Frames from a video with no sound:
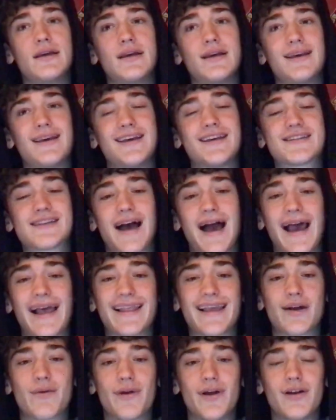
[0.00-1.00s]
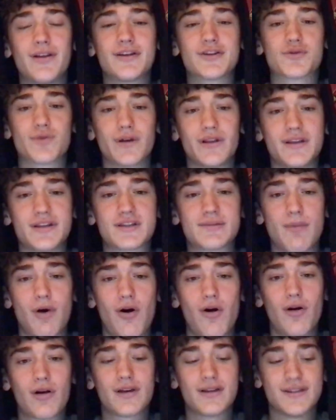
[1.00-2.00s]
His highlight reel is really
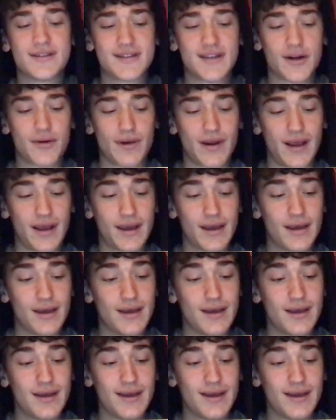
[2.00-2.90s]
small considering